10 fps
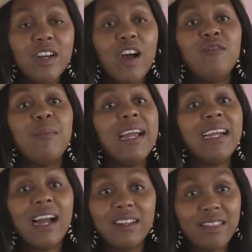of my
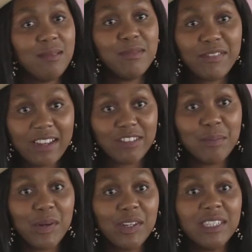color-themed
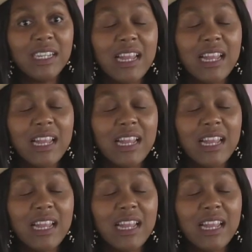fashion party.